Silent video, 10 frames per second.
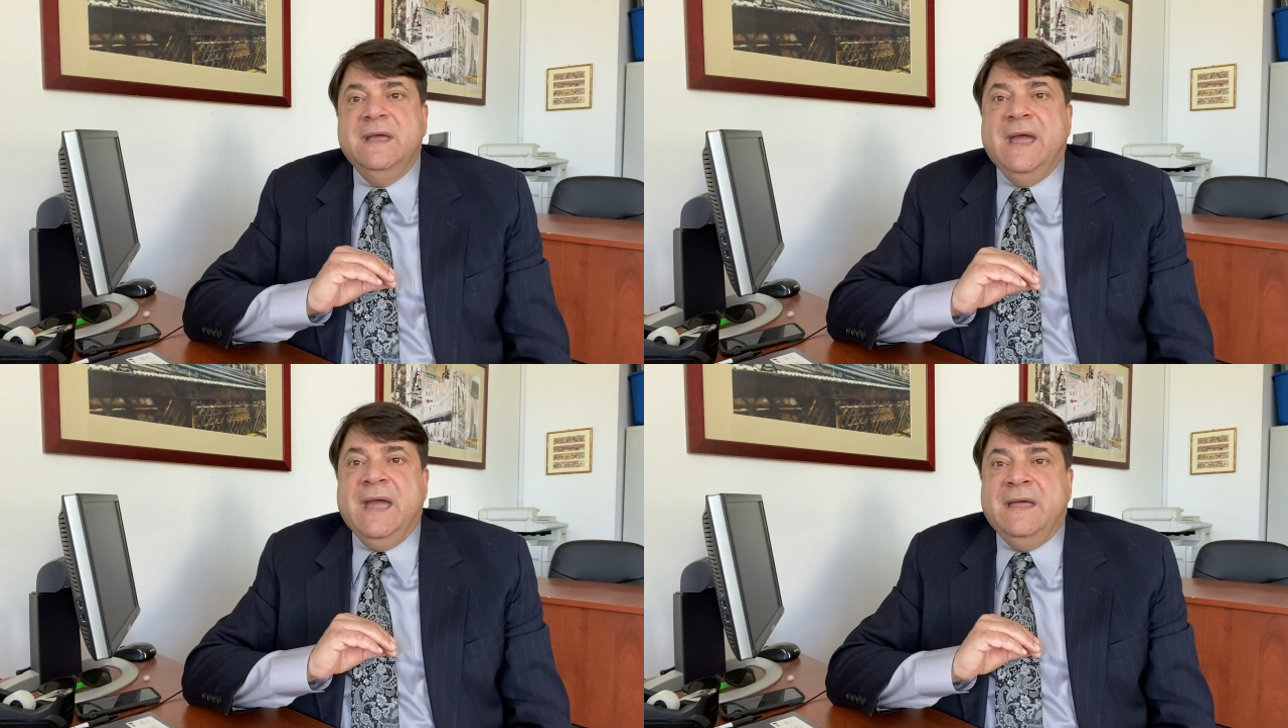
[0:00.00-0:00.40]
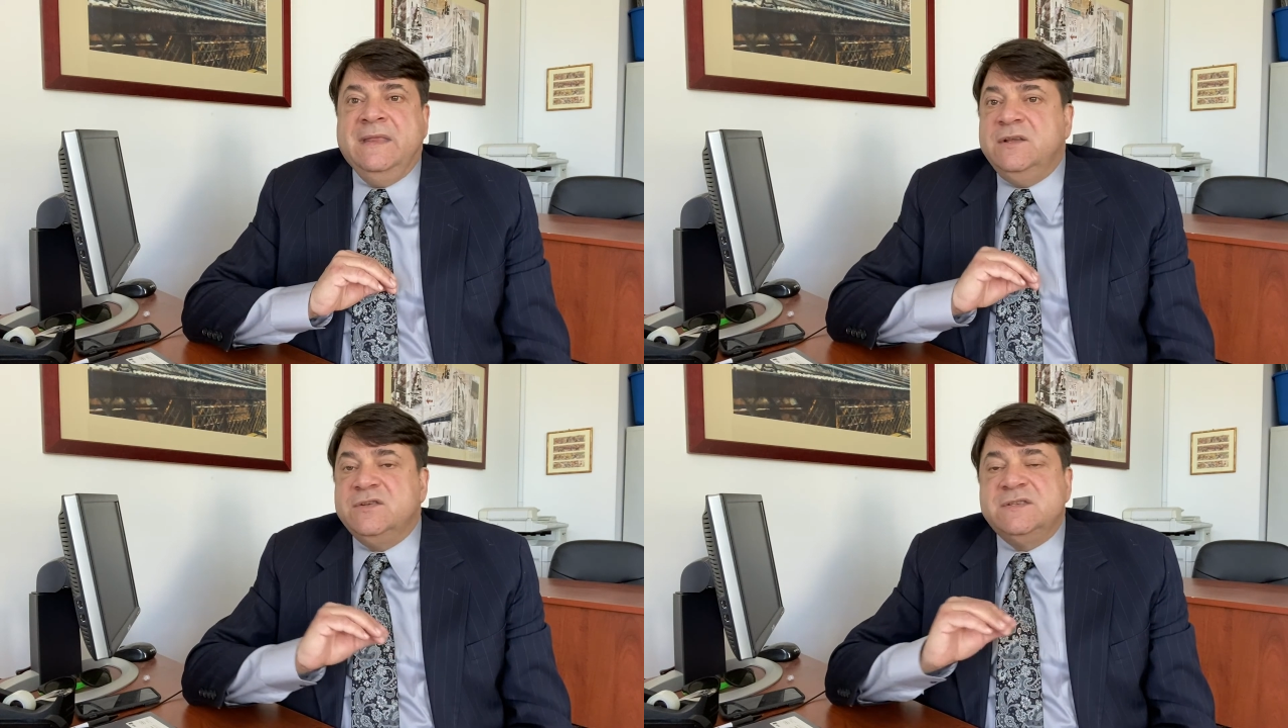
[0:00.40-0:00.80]
and
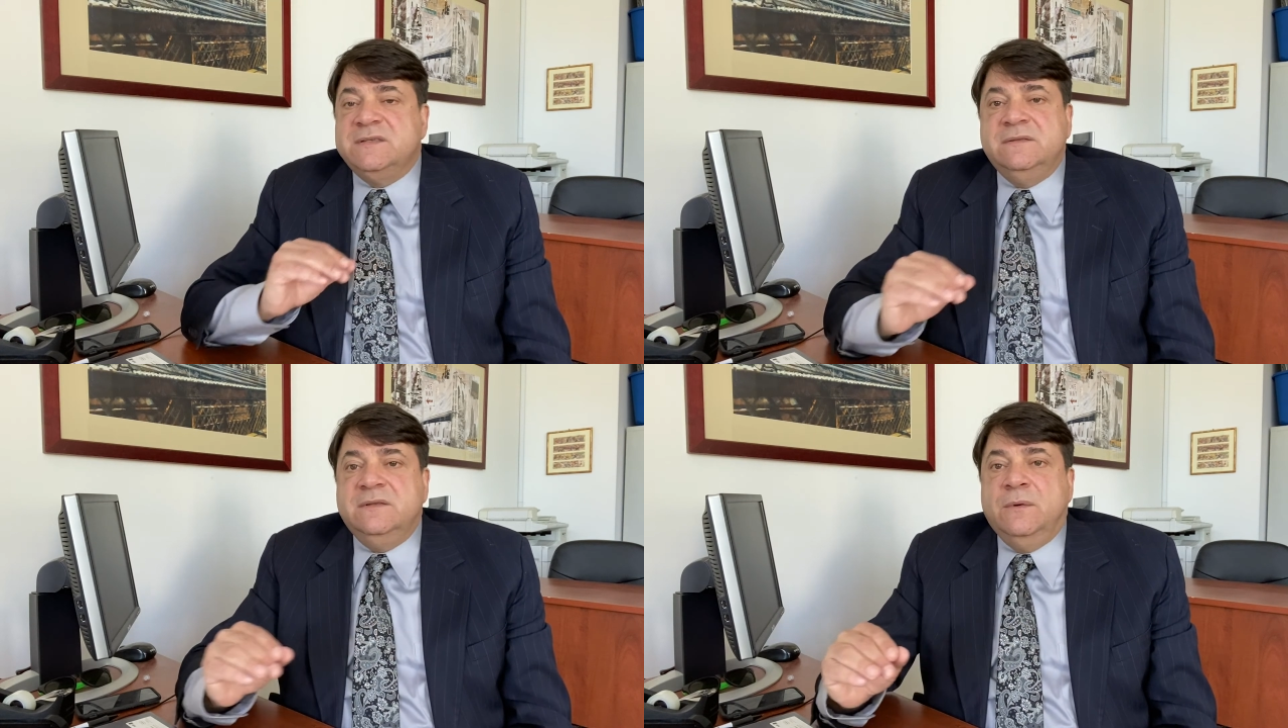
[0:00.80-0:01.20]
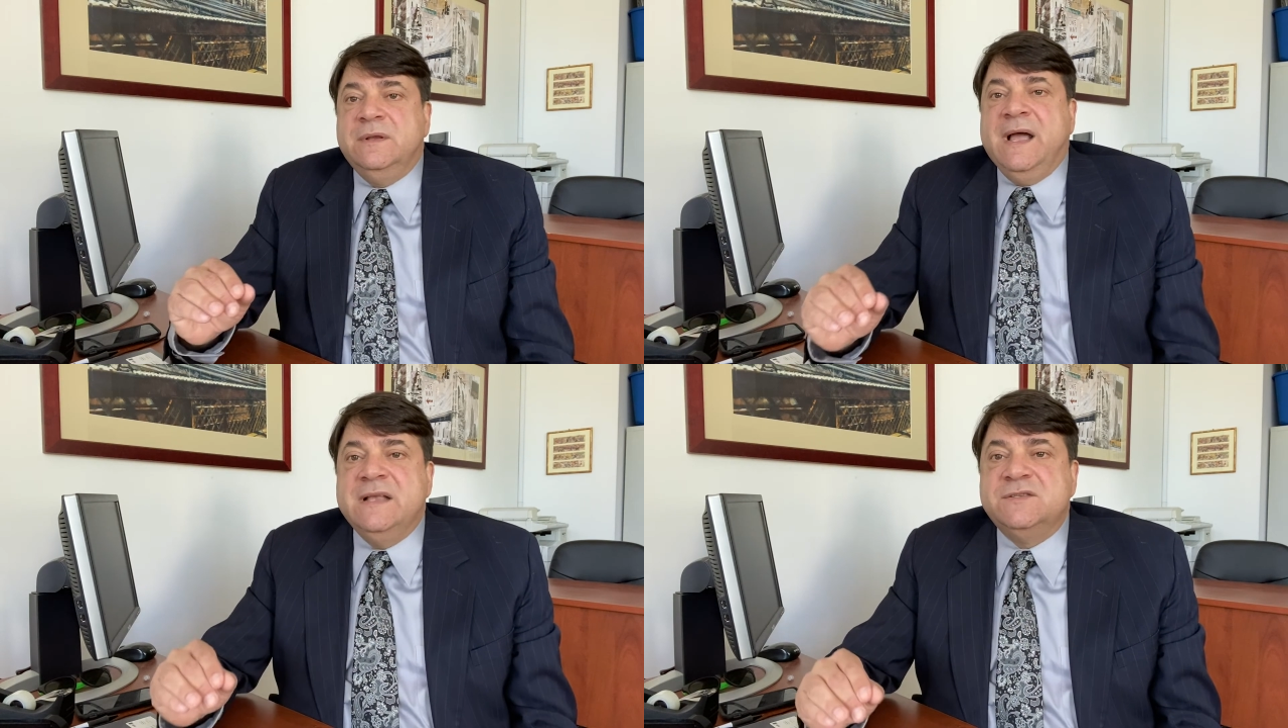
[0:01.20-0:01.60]
they just don't
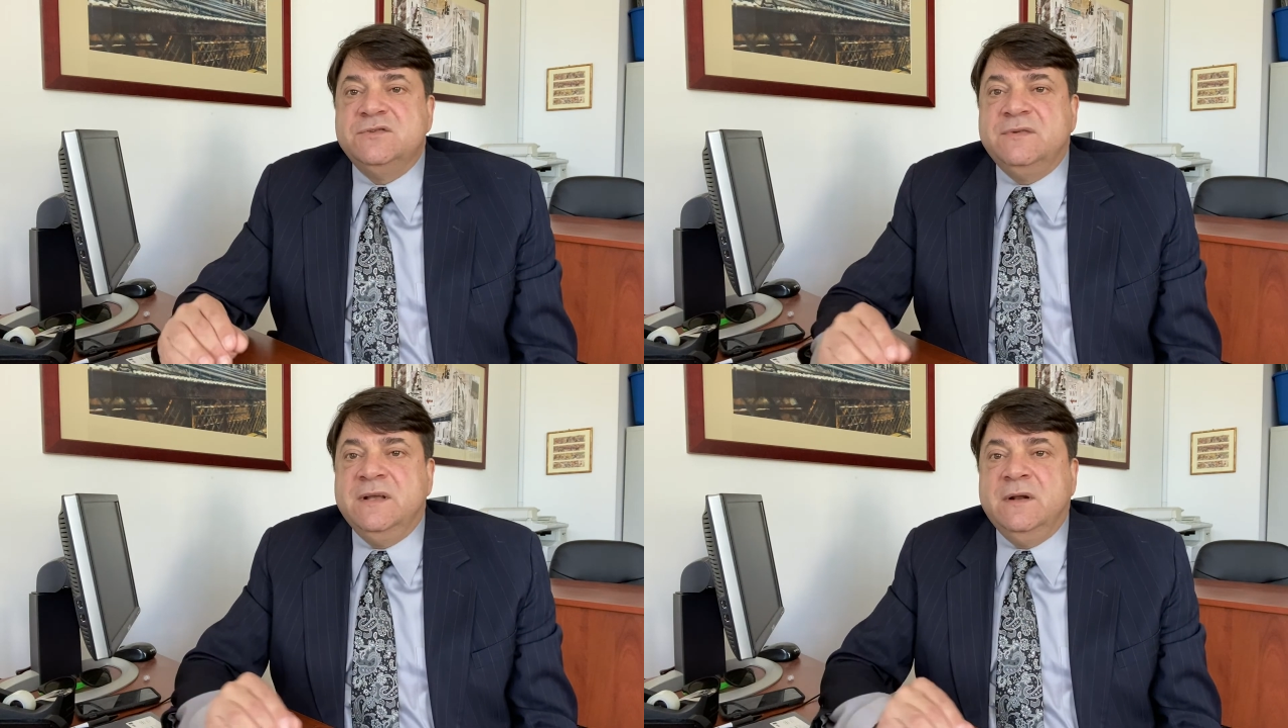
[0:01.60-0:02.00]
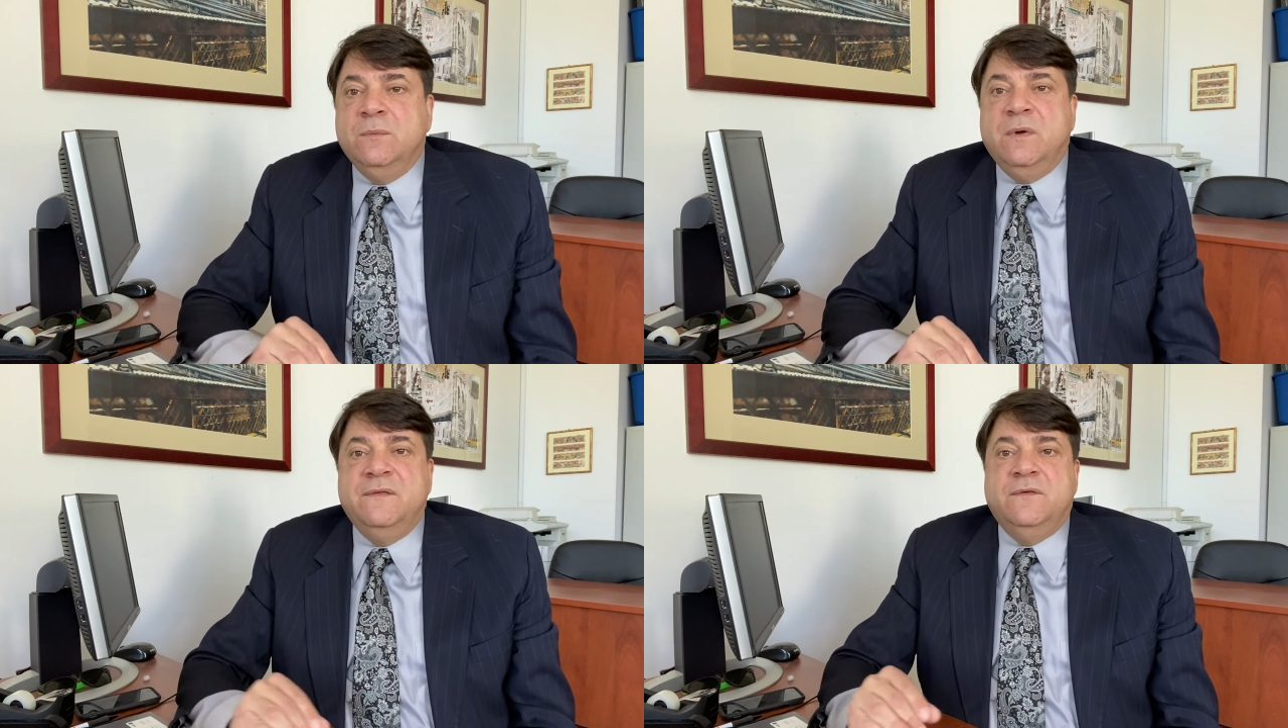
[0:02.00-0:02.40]
concentrate
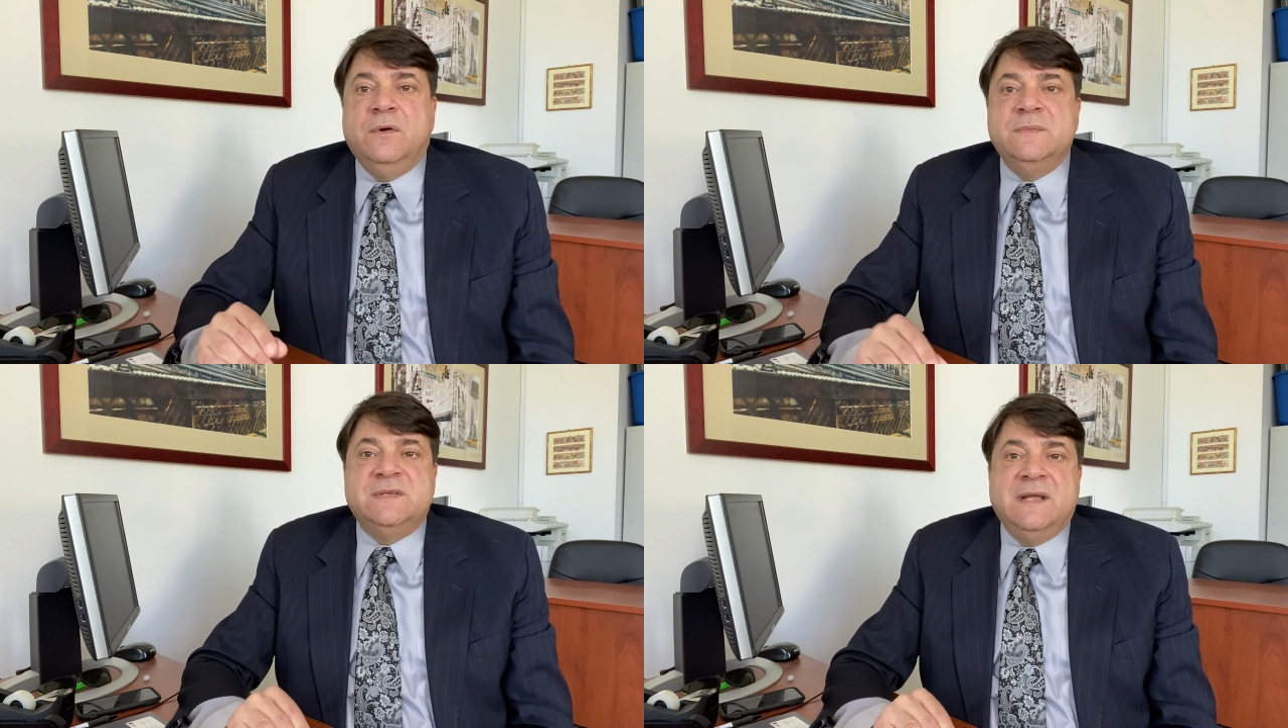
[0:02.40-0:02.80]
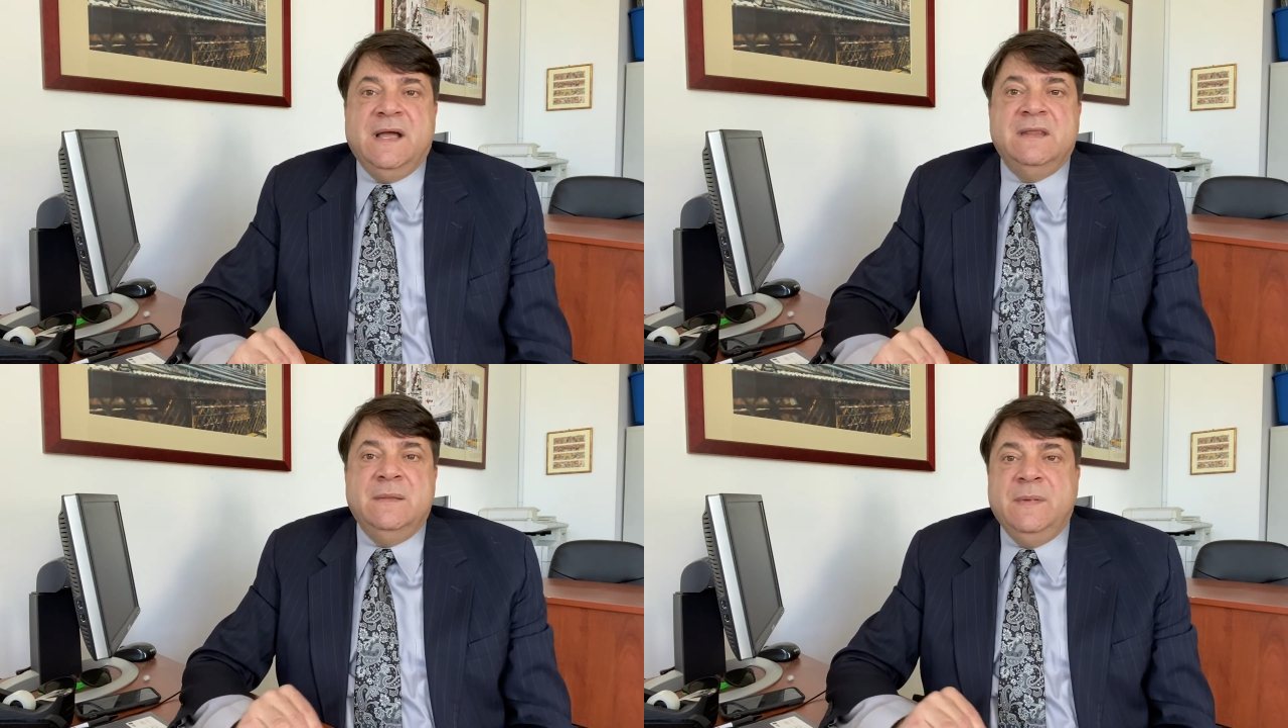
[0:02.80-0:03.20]
on what forms they
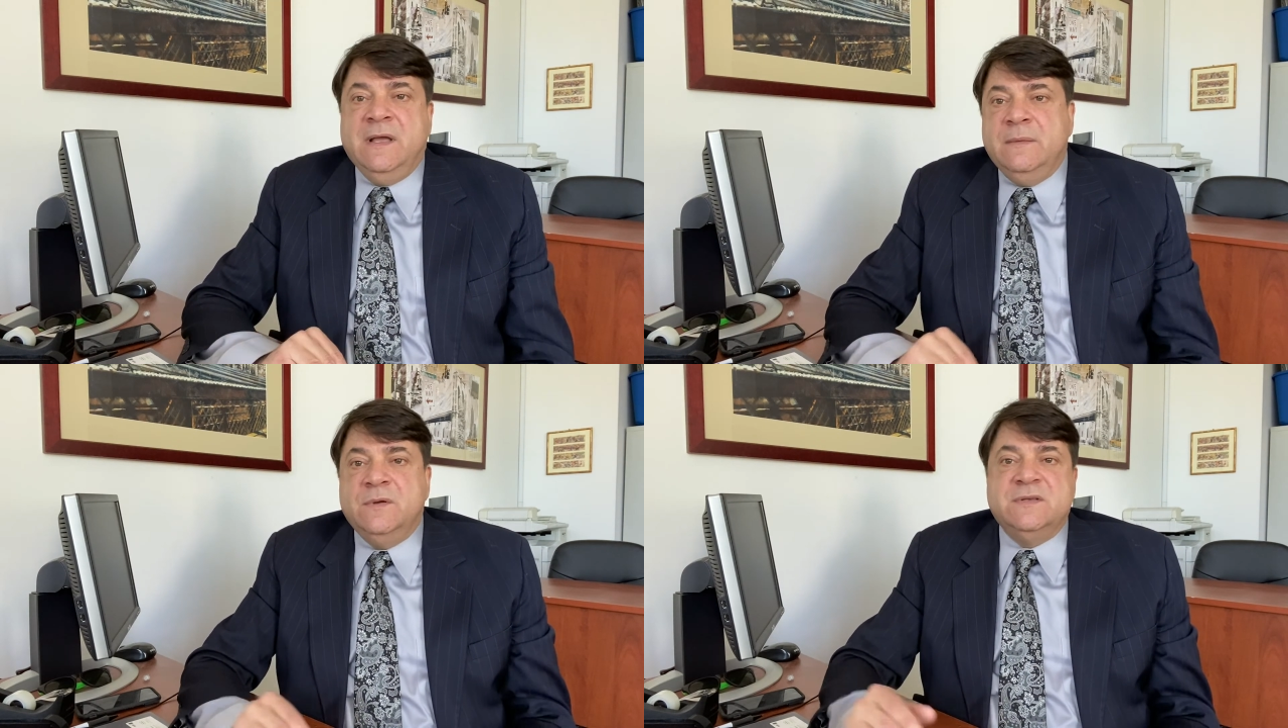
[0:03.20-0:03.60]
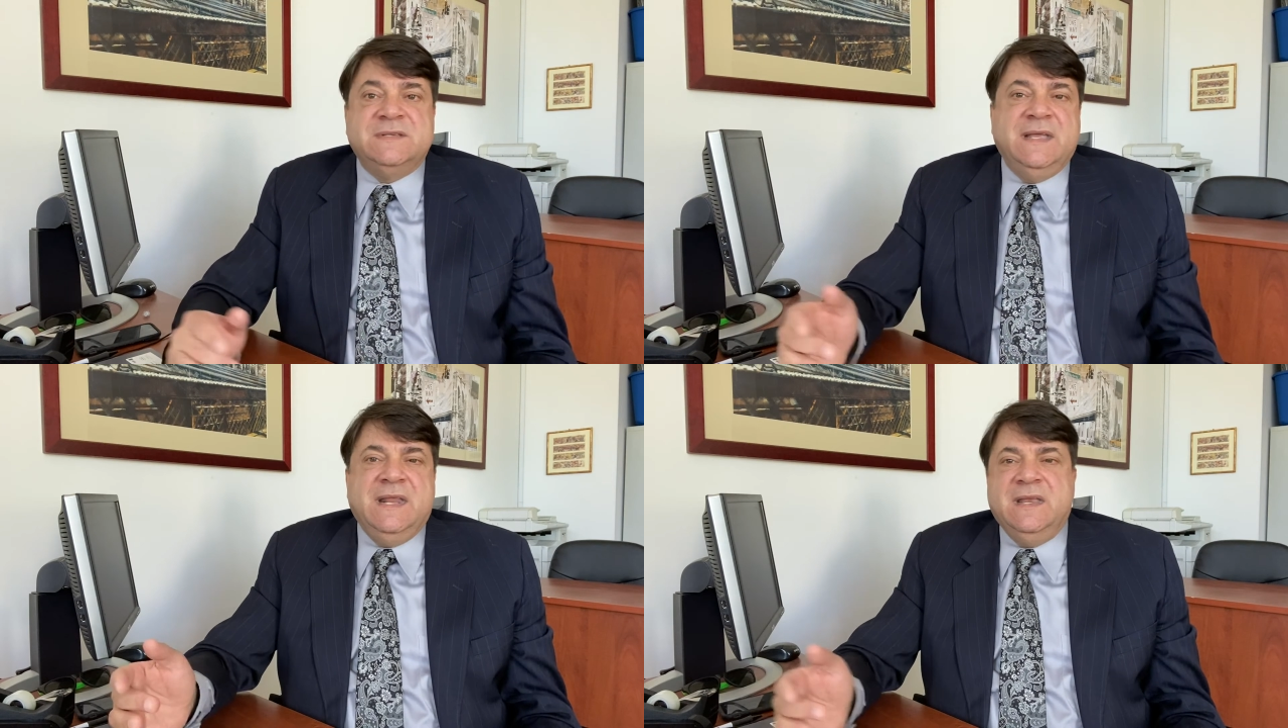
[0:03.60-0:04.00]
got in the mail because
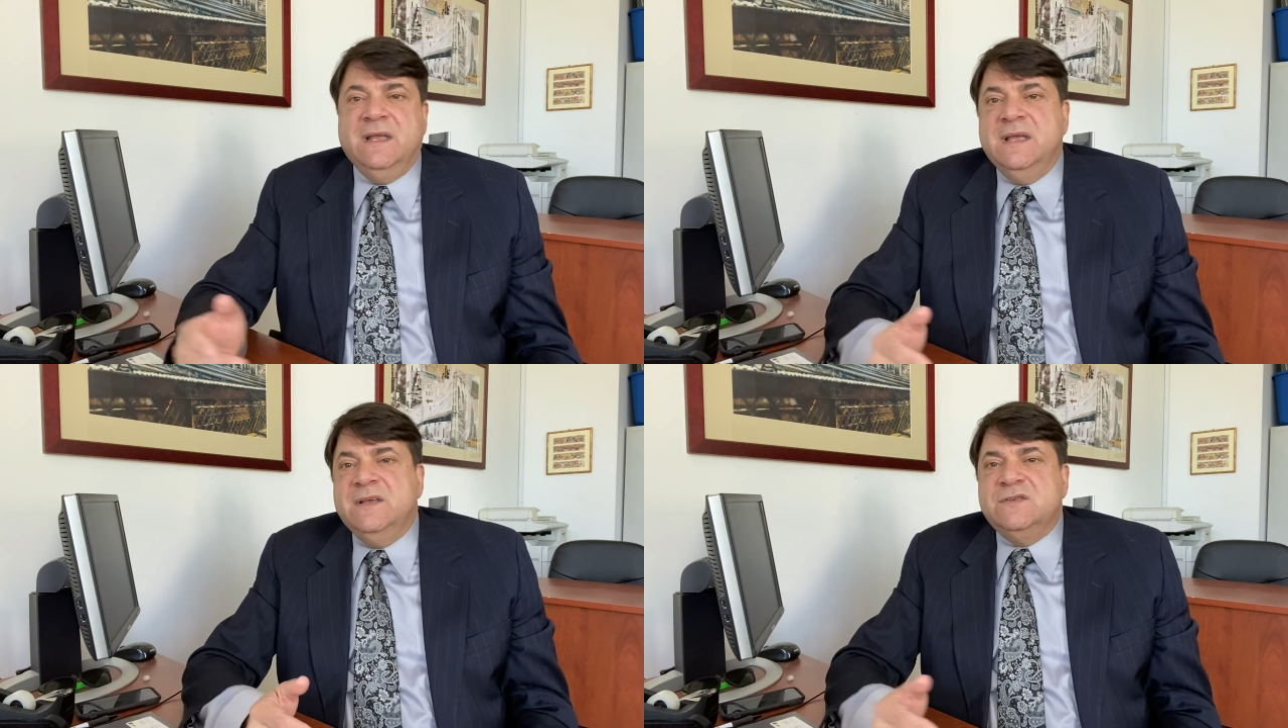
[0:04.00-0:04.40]
they're getting